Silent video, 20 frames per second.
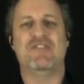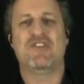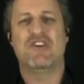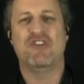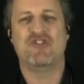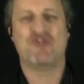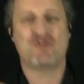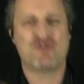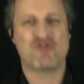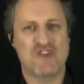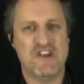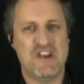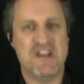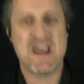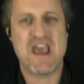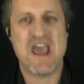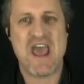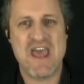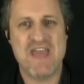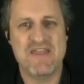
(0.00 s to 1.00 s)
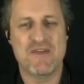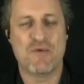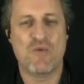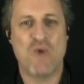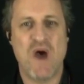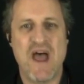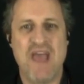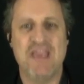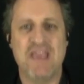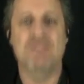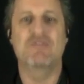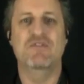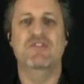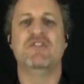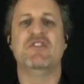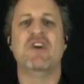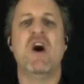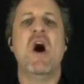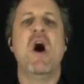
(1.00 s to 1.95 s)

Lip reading: Katrina and the Waves.